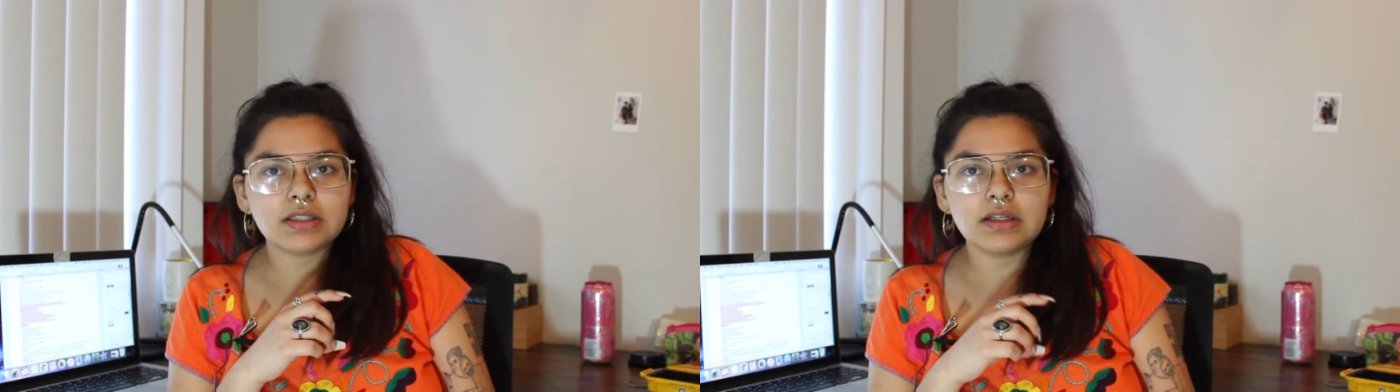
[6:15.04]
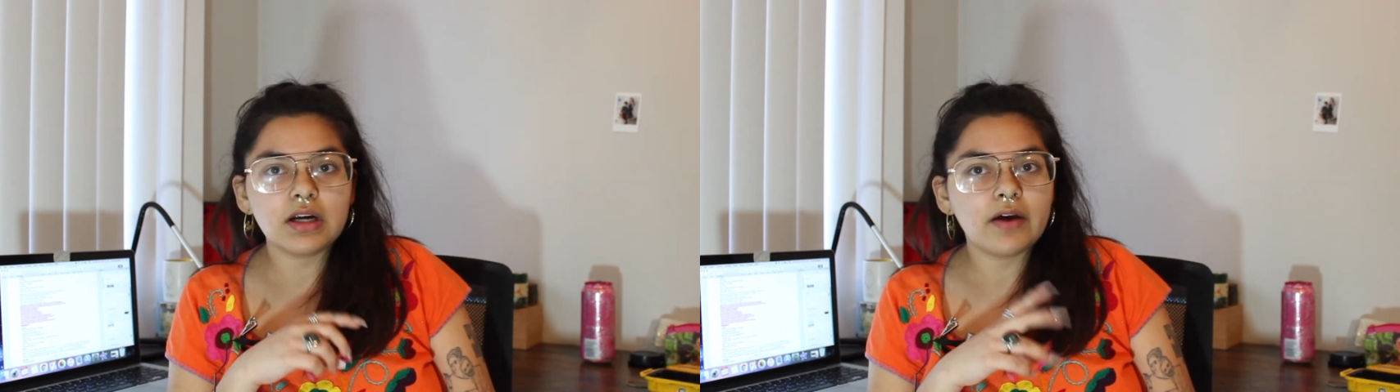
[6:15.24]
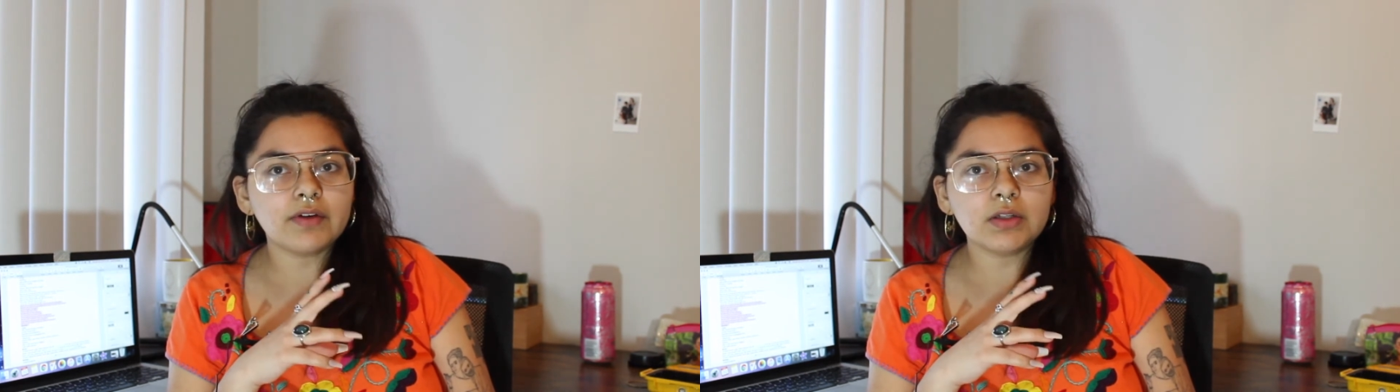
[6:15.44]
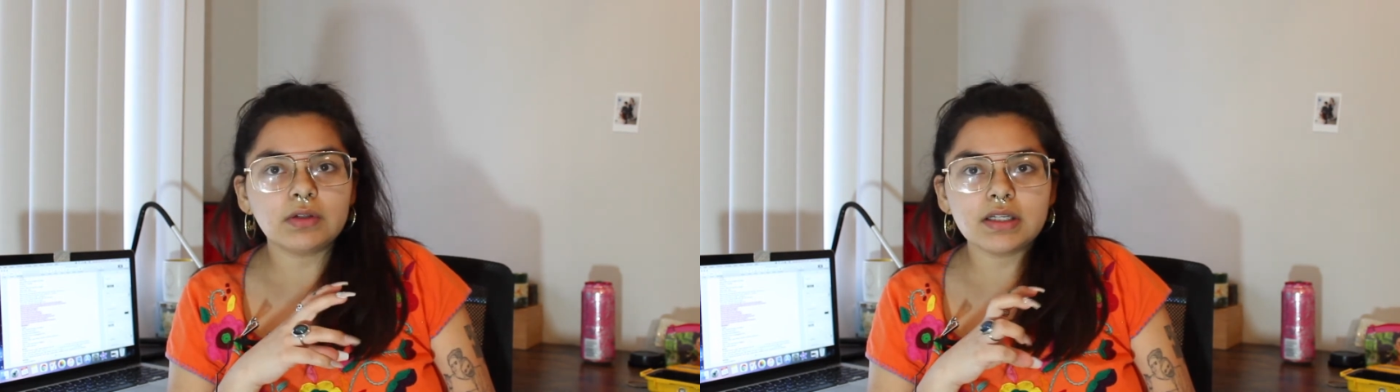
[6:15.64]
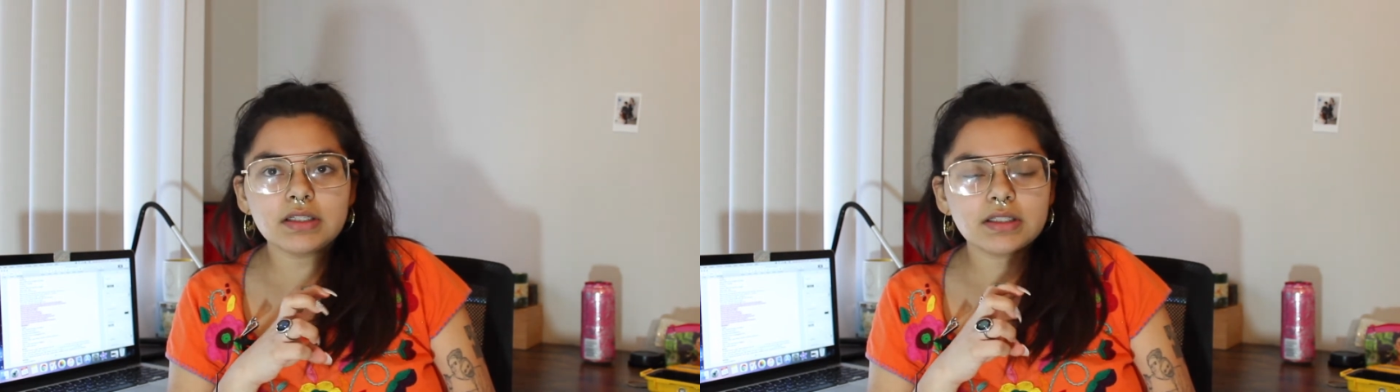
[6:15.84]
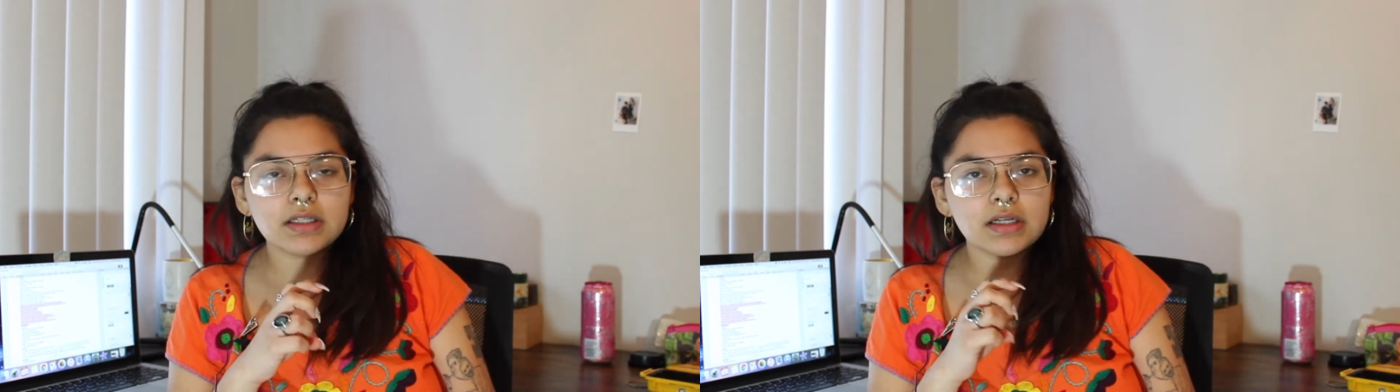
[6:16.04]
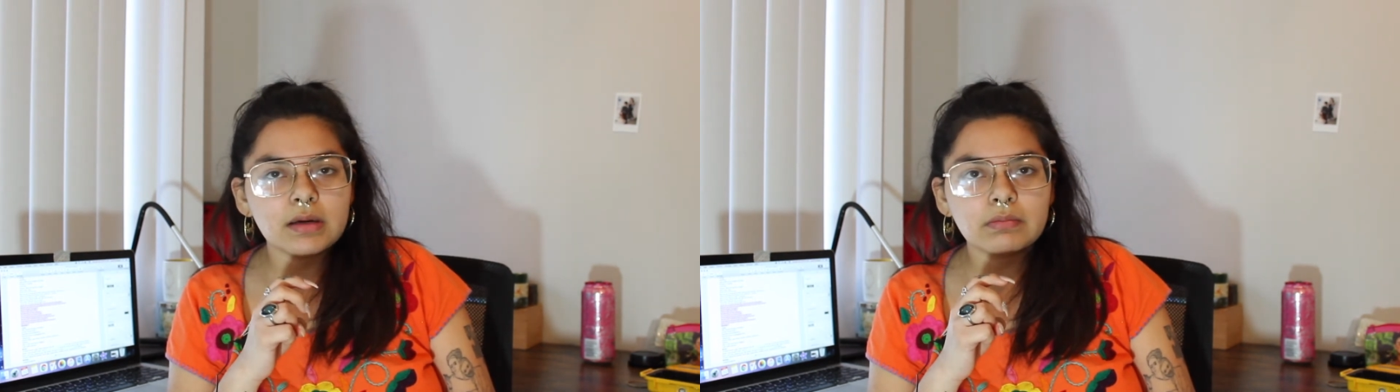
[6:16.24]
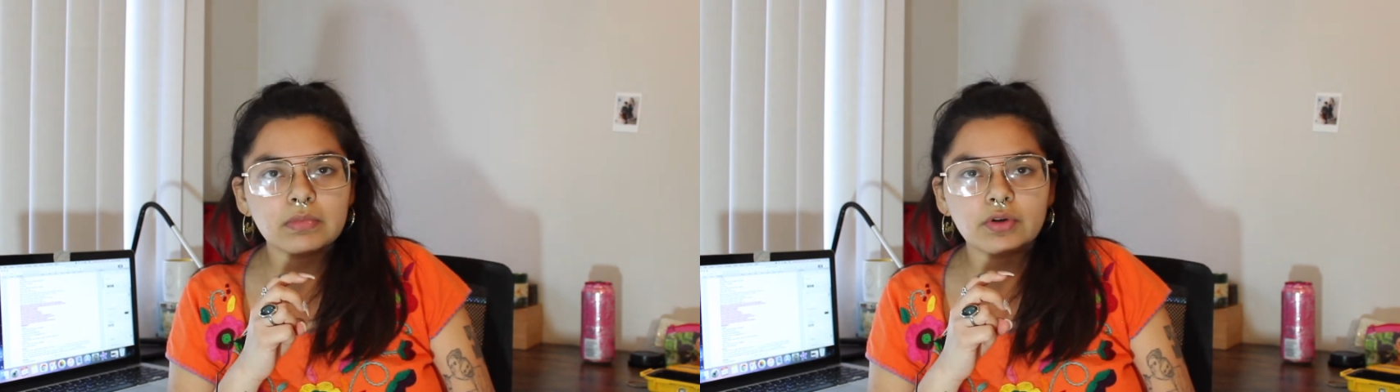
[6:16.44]
year, I have a new list and
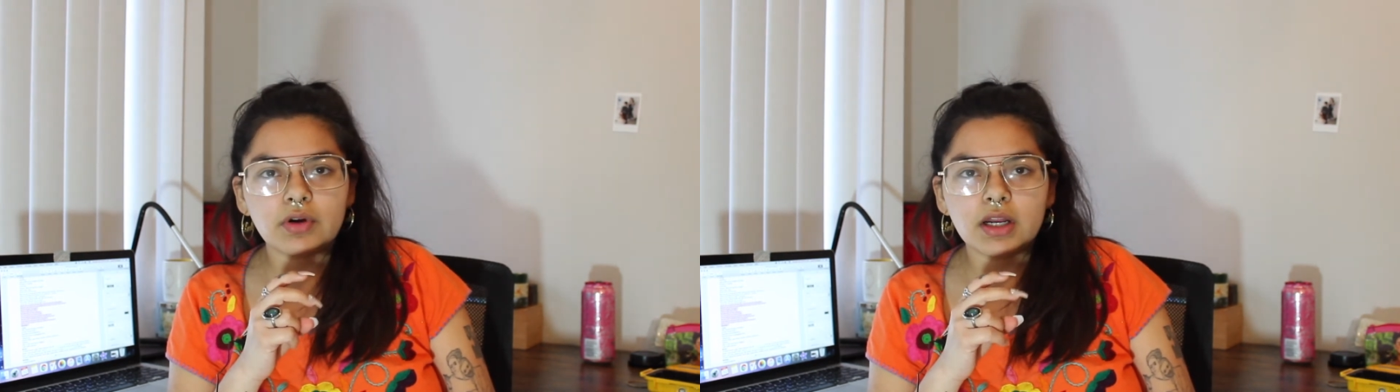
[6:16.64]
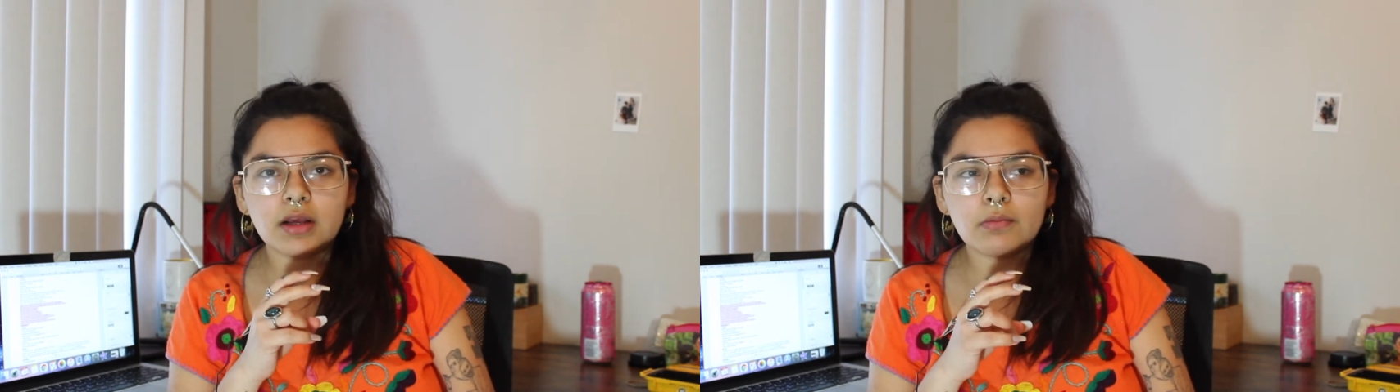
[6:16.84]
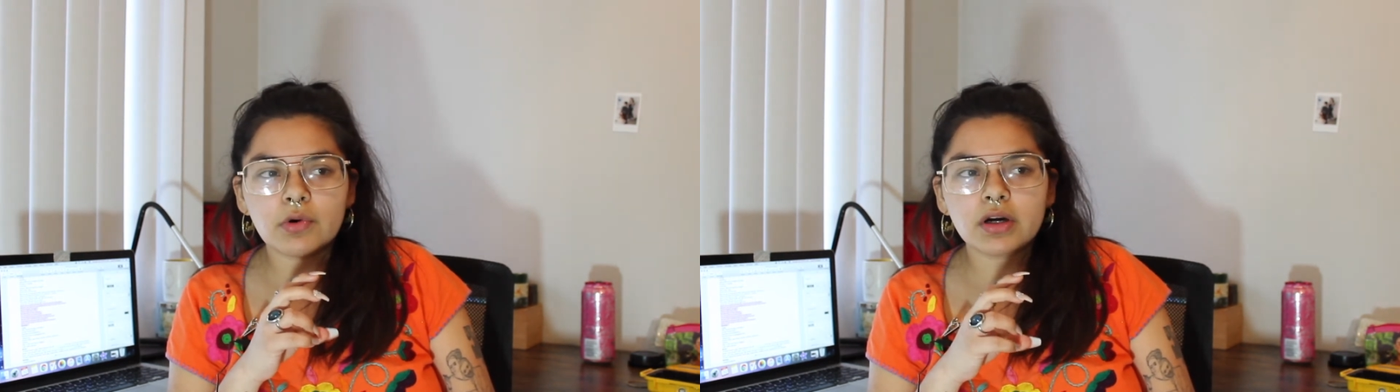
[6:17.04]
I'm creating